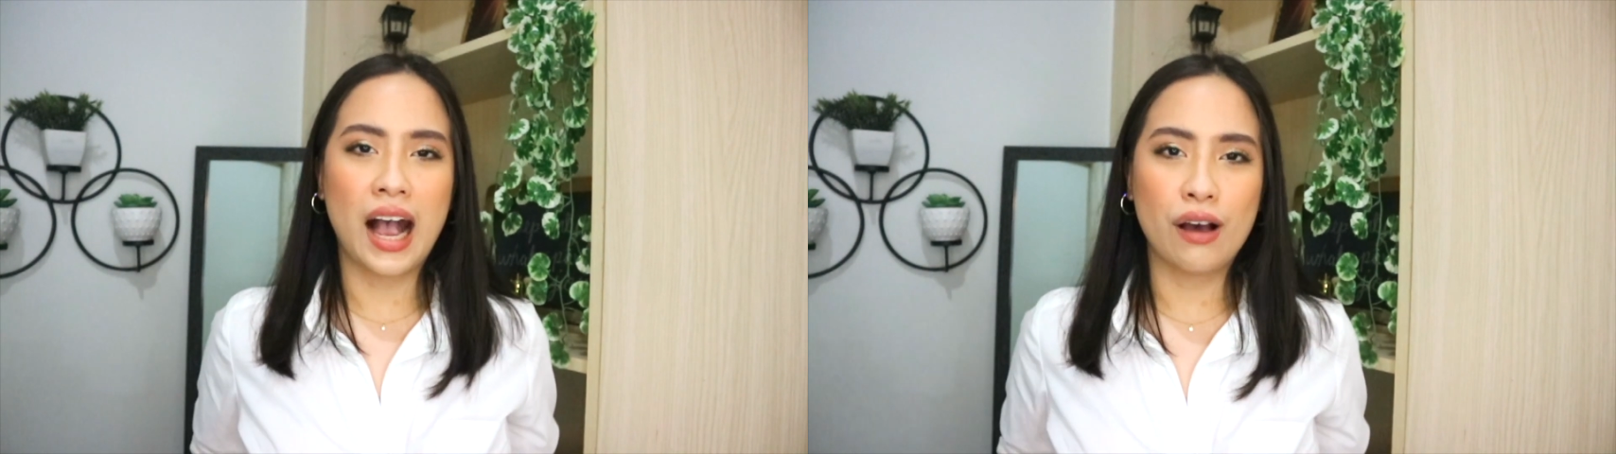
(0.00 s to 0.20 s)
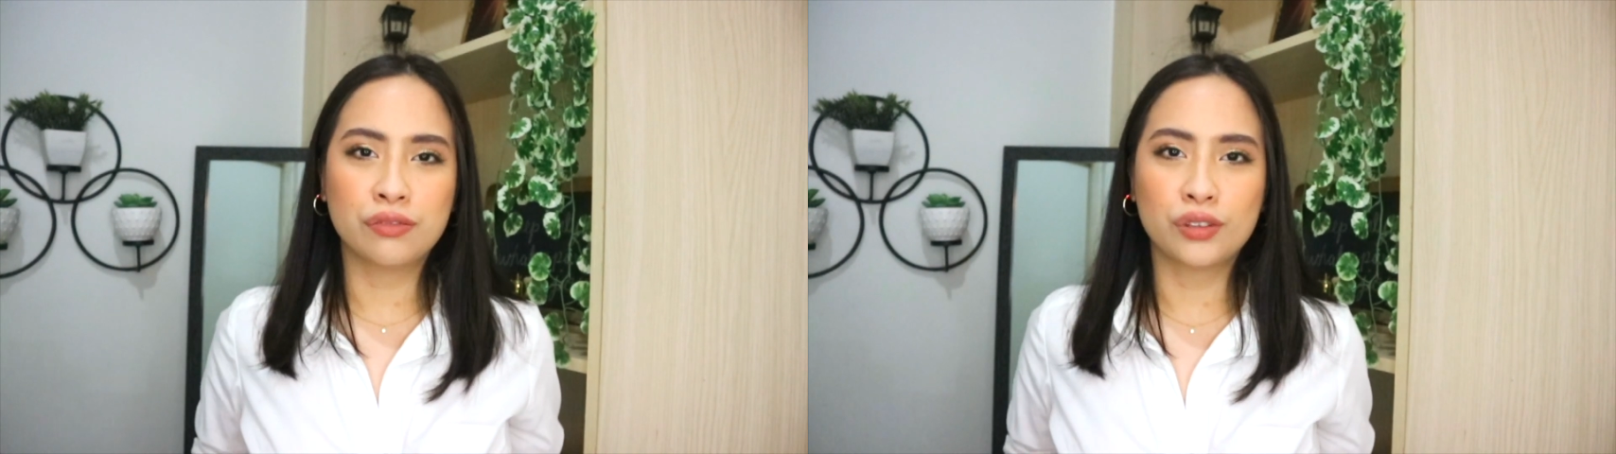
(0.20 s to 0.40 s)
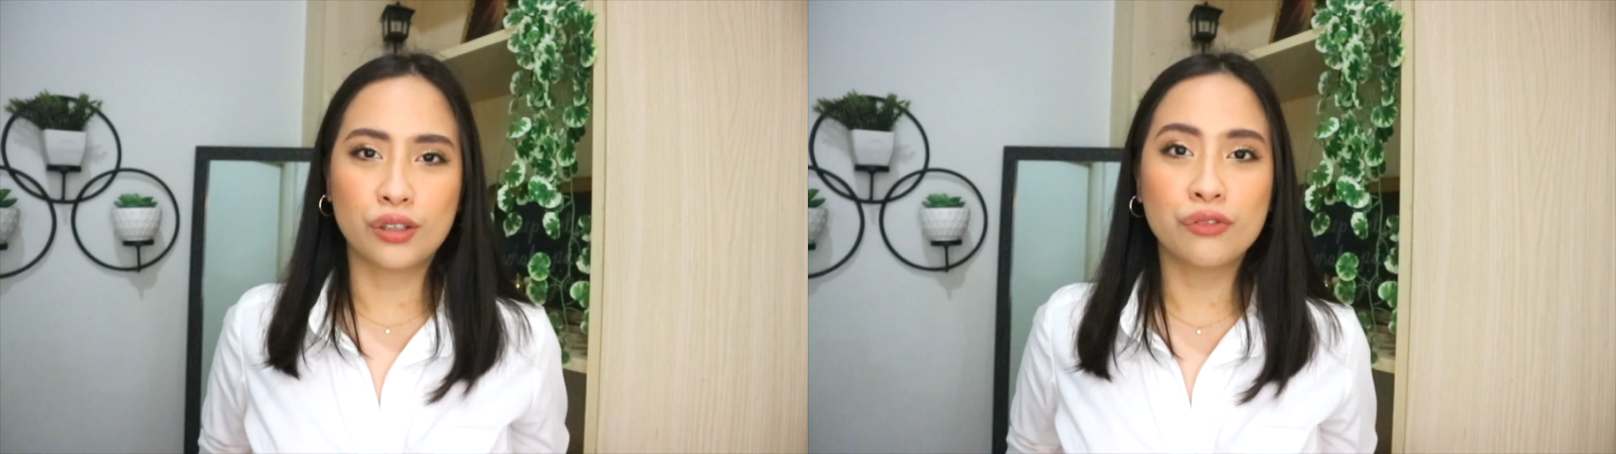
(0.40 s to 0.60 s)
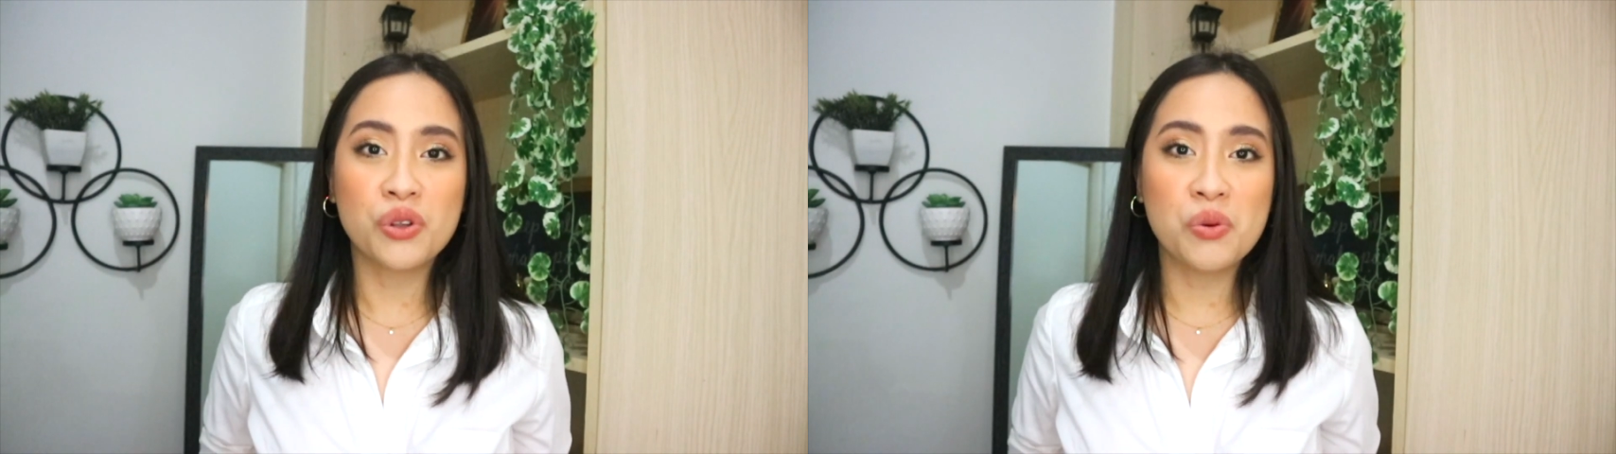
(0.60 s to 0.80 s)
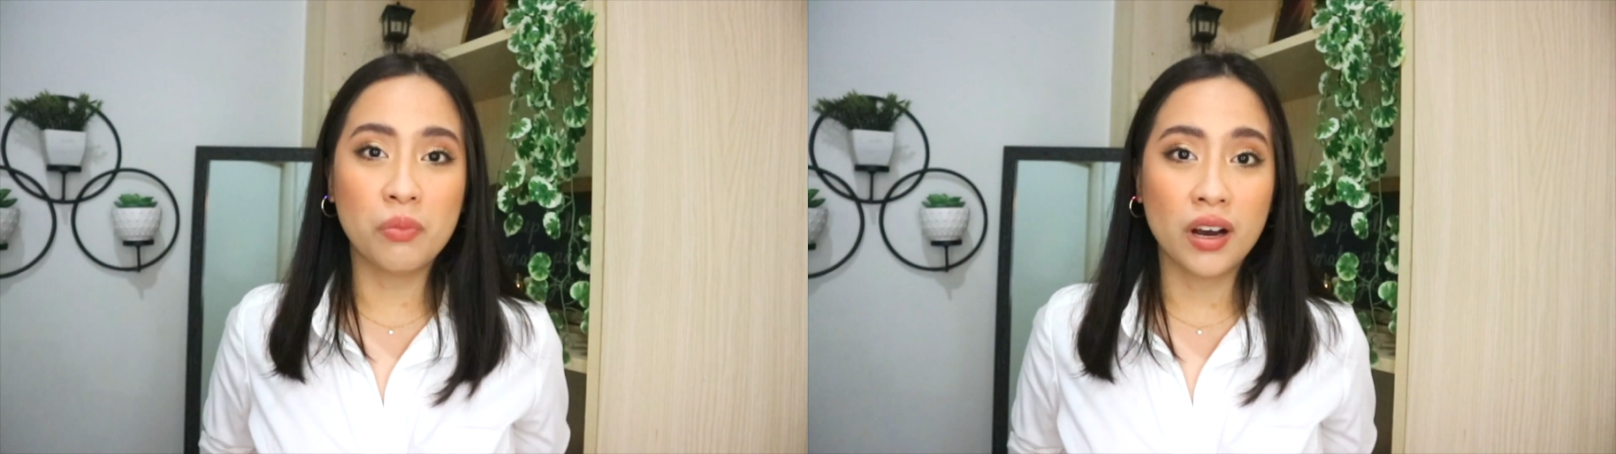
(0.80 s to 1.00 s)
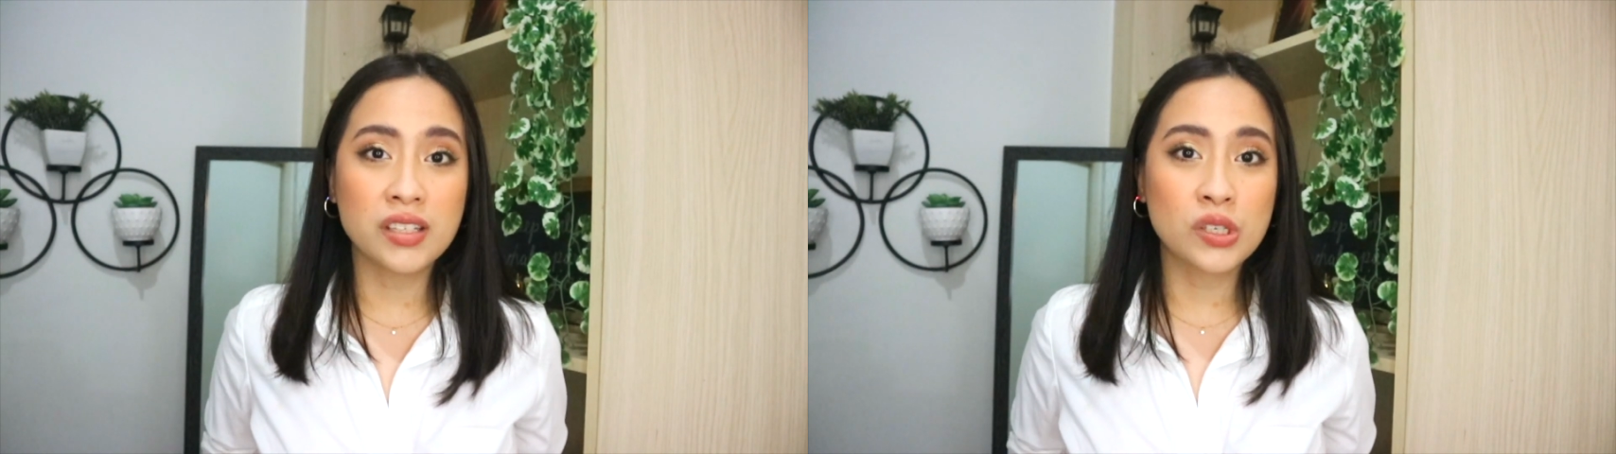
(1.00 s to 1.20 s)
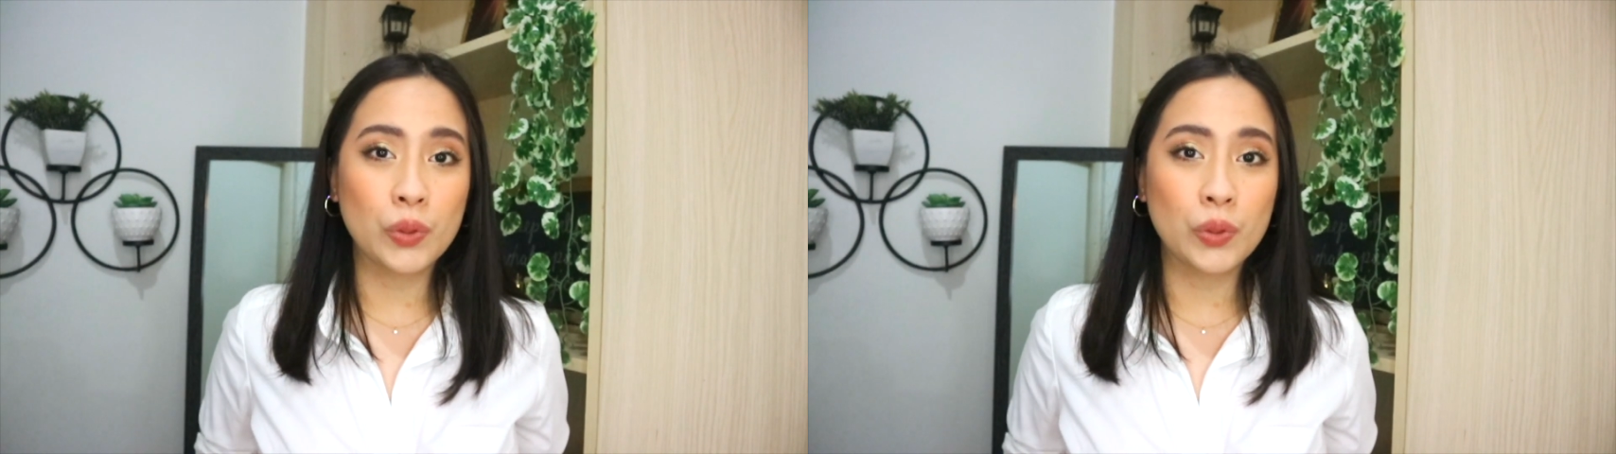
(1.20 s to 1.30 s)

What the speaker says: after a few months,